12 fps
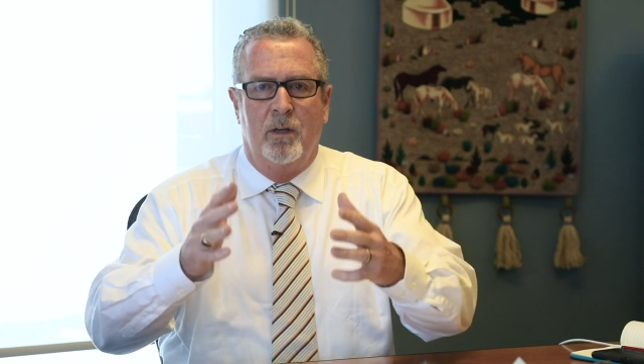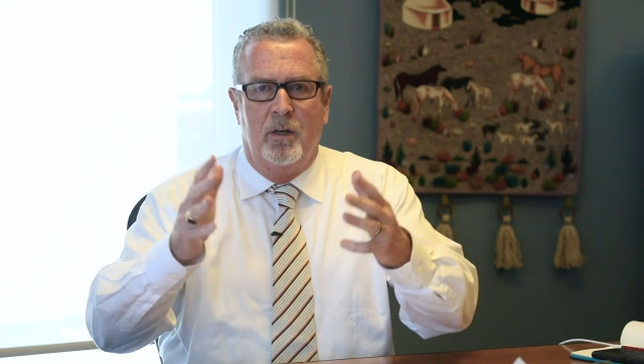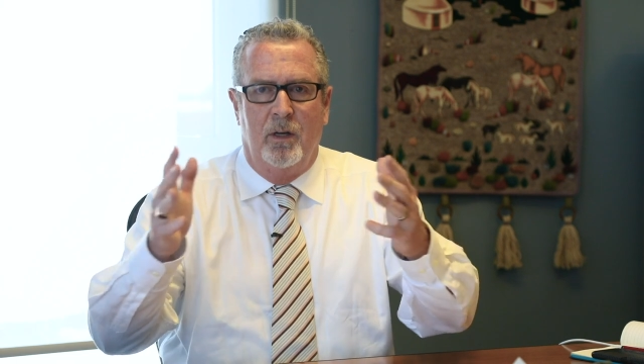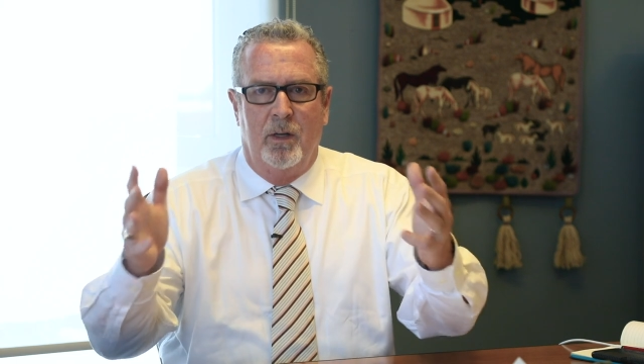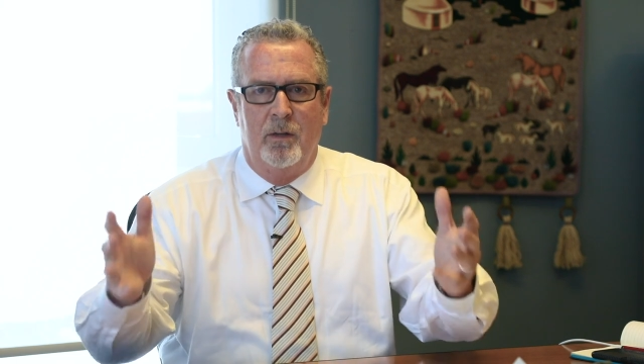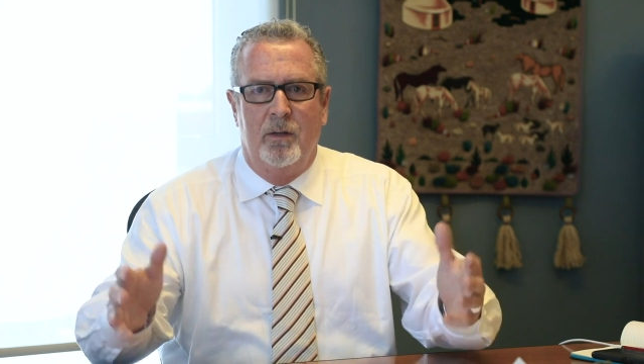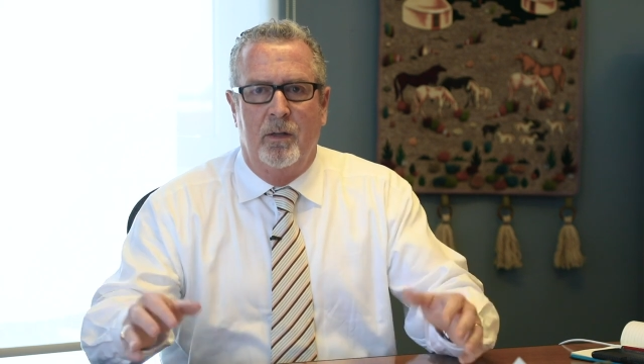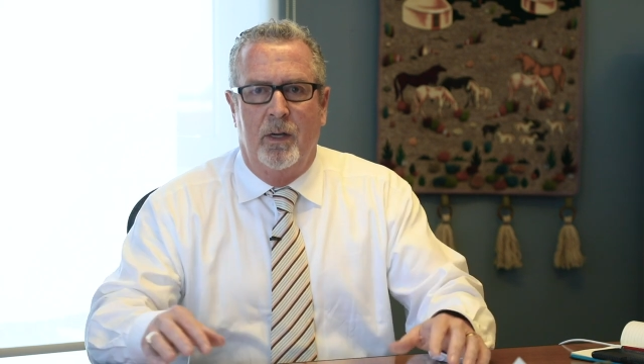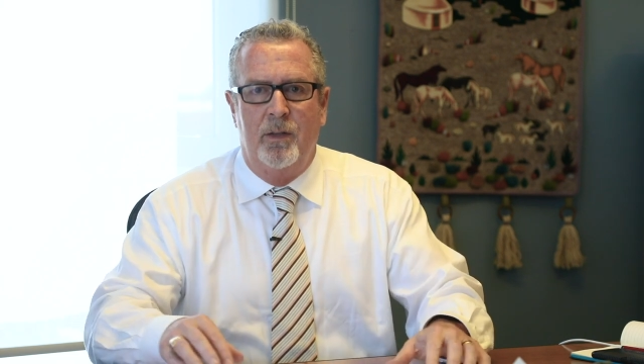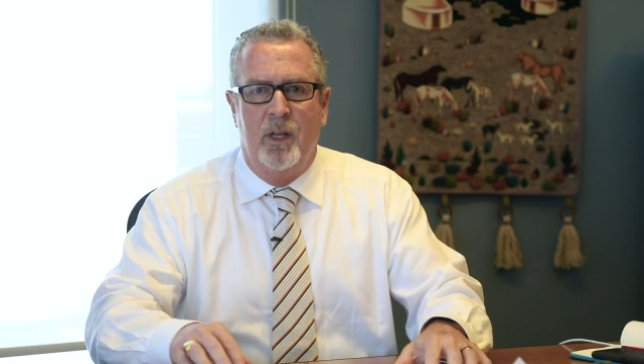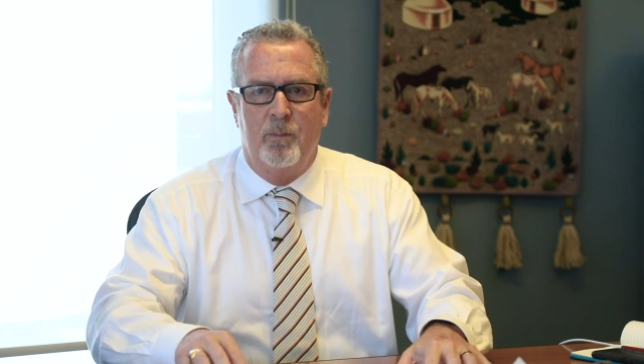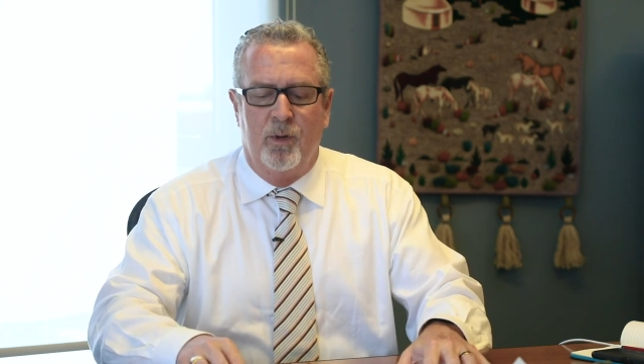on
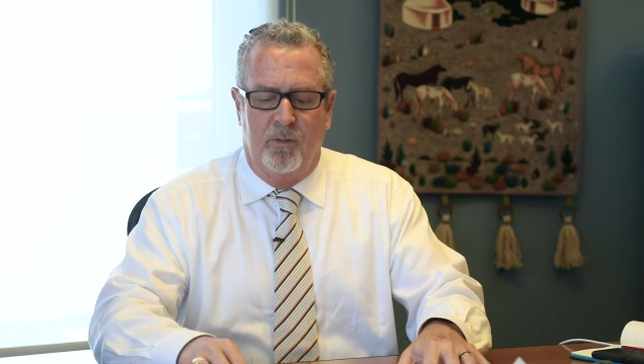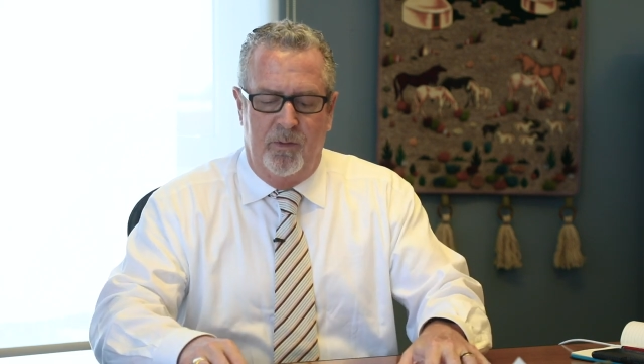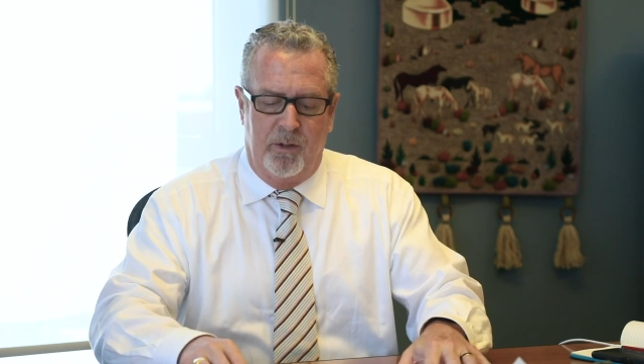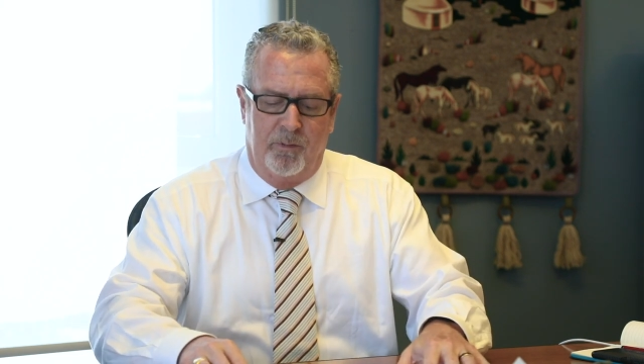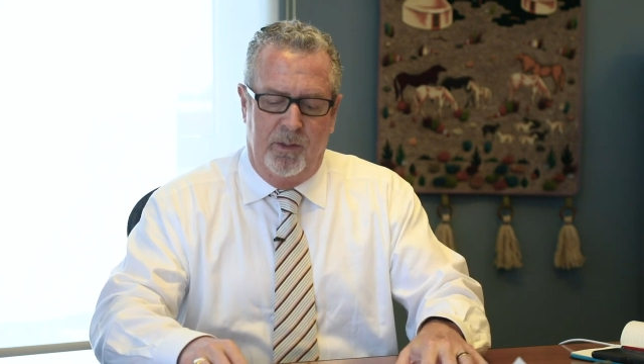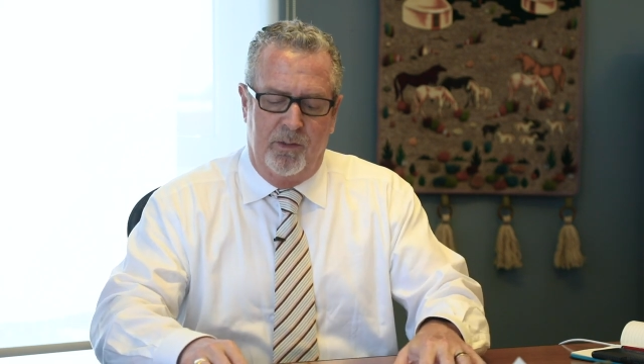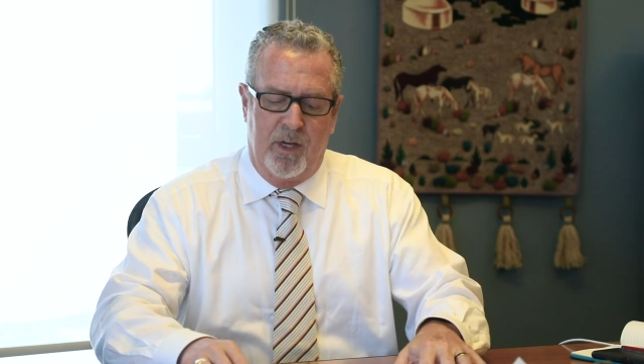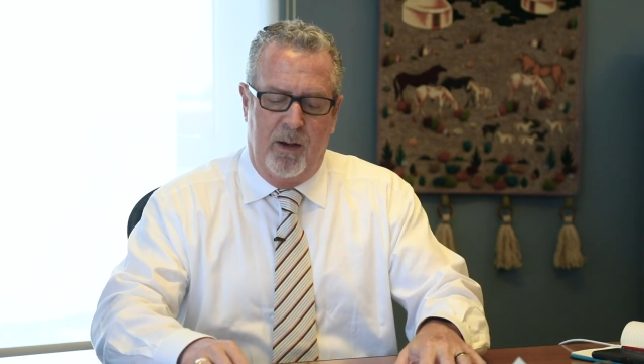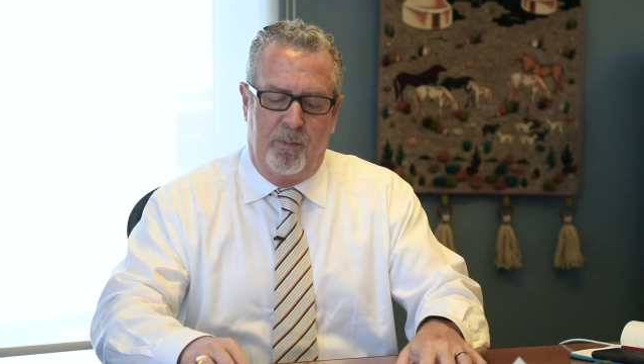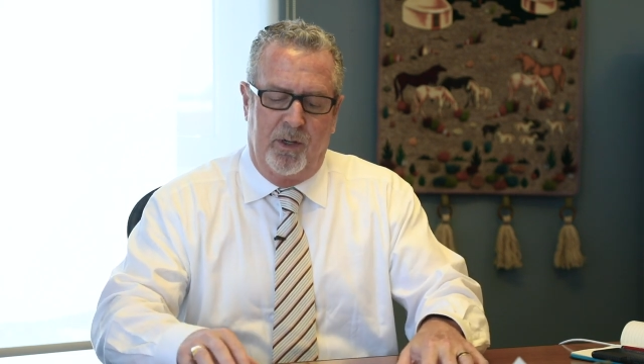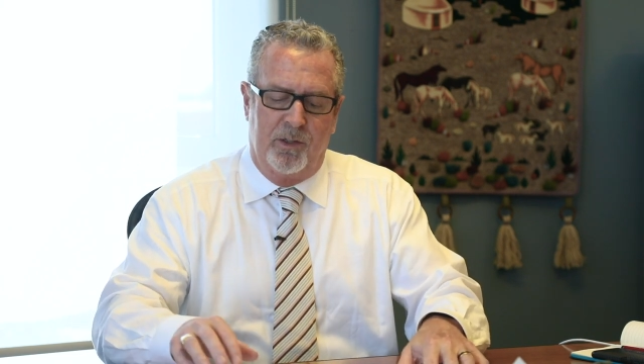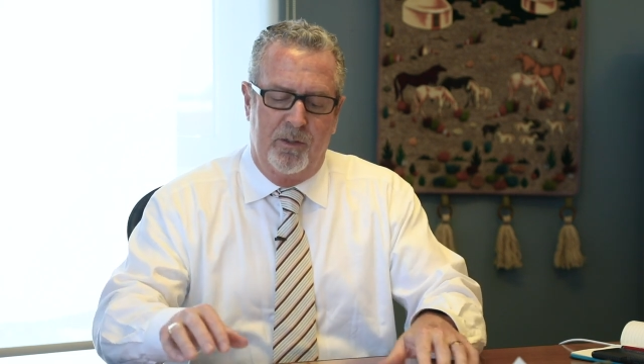a number of different
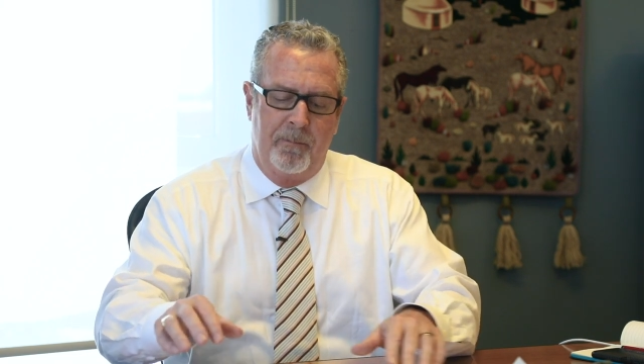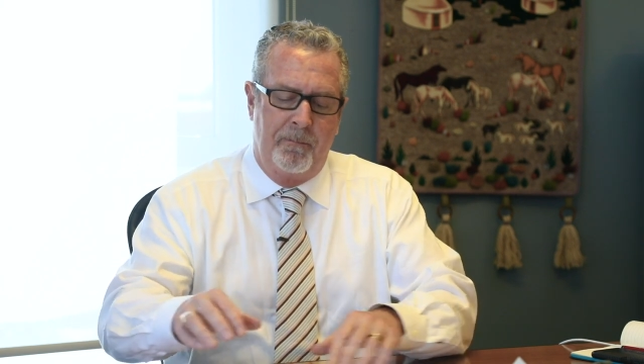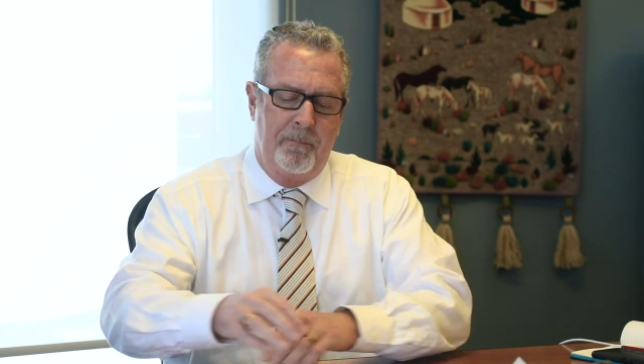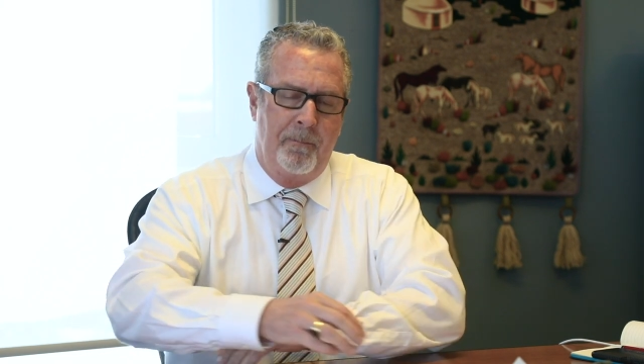topics.